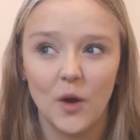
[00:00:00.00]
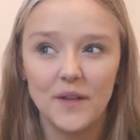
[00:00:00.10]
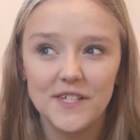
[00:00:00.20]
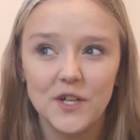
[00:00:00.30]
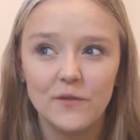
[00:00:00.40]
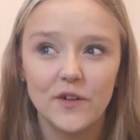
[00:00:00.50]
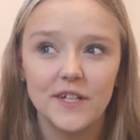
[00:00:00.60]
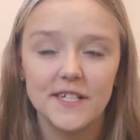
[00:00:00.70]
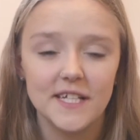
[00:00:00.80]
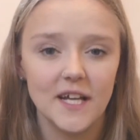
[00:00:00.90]
going to
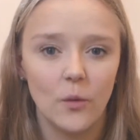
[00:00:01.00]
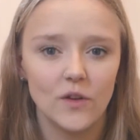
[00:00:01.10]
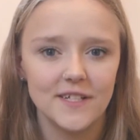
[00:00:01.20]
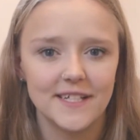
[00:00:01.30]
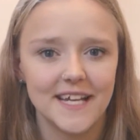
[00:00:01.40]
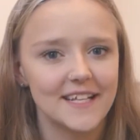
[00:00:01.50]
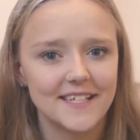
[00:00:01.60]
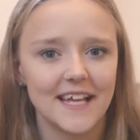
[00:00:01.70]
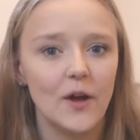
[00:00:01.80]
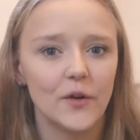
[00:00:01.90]
university, I wasn't dead
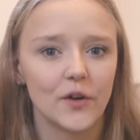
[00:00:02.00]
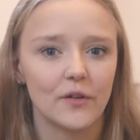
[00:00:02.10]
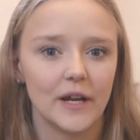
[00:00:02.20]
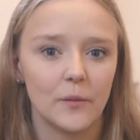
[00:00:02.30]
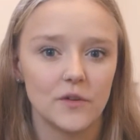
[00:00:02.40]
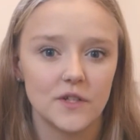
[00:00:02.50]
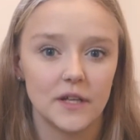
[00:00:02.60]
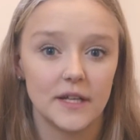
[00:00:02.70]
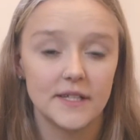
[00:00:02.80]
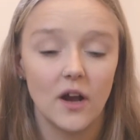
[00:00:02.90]
set on a career. I wasn't
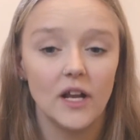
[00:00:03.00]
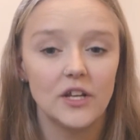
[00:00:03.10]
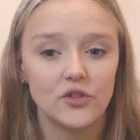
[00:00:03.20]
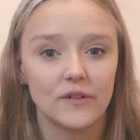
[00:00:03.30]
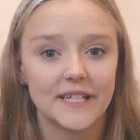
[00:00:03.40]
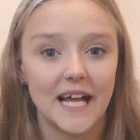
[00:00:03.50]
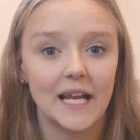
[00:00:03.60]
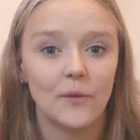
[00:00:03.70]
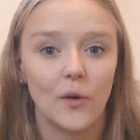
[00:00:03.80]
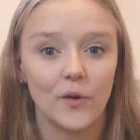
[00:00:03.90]
entirely sure
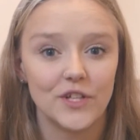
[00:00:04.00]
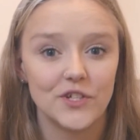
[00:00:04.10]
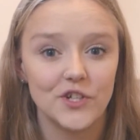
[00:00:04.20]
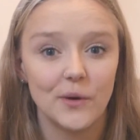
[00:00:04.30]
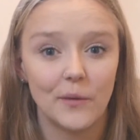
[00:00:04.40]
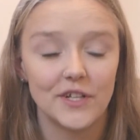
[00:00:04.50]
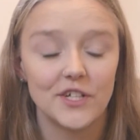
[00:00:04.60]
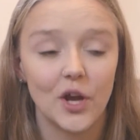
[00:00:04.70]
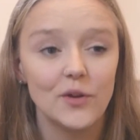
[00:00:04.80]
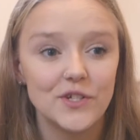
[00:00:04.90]
exactly what I wanted to do. I wanted to
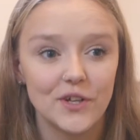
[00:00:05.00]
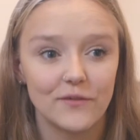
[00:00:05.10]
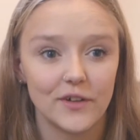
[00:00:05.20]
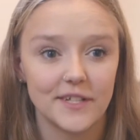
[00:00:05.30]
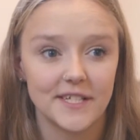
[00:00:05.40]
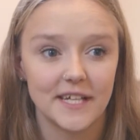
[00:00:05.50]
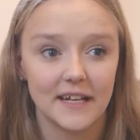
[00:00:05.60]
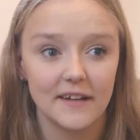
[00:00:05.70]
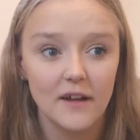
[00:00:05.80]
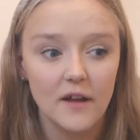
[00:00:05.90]
go to university
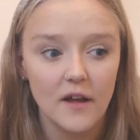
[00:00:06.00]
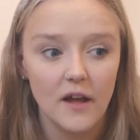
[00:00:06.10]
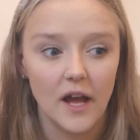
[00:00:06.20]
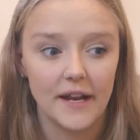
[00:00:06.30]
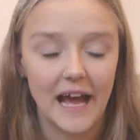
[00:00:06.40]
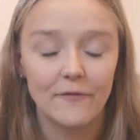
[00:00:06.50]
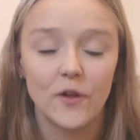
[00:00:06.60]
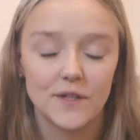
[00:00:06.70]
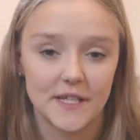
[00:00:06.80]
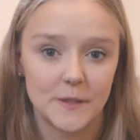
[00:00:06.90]
and have
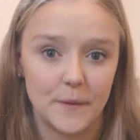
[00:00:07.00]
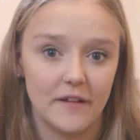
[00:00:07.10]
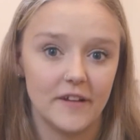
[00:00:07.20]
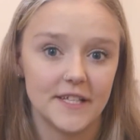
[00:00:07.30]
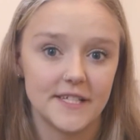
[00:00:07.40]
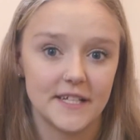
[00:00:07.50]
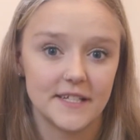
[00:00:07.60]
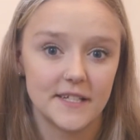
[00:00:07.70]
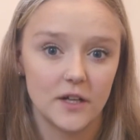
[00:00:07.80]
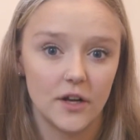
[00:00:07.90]
those
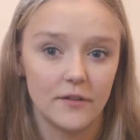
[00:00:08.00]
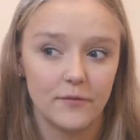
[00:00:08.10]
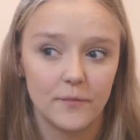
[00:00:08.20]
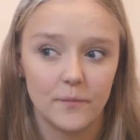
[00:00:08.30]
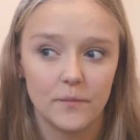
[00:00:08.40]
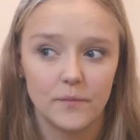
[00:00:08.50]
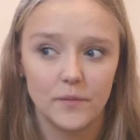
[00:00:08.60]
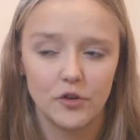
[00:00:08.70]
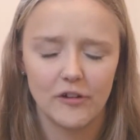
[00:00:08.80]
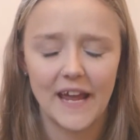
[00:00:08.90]
experiences to kind of
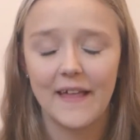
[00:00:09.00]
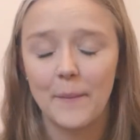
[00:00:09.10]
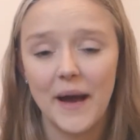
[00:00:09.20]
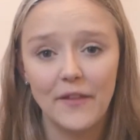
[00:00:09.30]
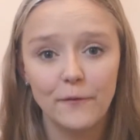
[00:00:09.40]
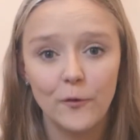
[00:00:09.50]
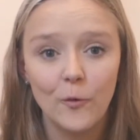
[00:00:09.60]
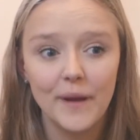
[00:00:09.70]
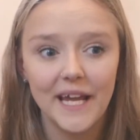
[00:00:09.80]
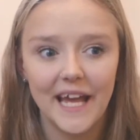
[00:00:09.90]
create that path
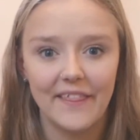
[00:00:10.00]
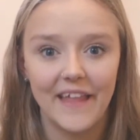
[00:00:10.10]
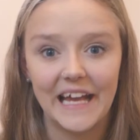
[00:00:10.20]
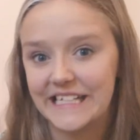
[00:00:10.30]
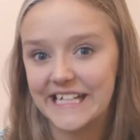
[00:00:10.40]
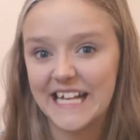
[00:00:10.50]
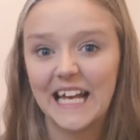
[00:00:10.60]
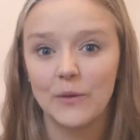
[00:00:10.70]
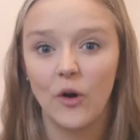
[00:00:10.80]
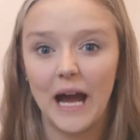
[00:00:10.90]
for me. And that is
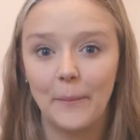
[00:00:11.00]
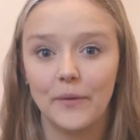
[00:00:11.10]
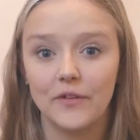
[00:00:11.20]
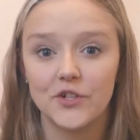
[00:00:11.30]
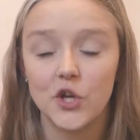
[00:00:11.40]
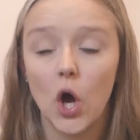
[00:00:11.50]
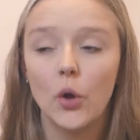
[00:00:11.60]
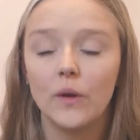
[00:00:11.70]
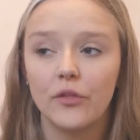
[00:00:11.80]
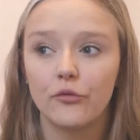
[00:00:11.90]
exactly what happened, not
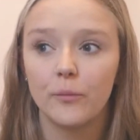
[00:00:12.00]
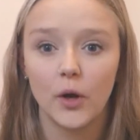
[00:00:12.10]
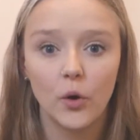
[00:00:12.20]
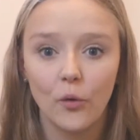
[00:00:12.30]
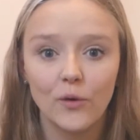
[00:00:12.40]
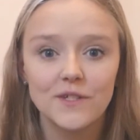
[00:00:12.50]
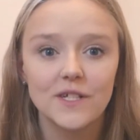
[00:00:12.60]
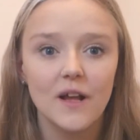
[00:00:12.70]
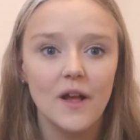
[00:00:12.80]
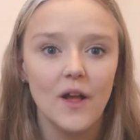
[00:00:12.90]
only through my course,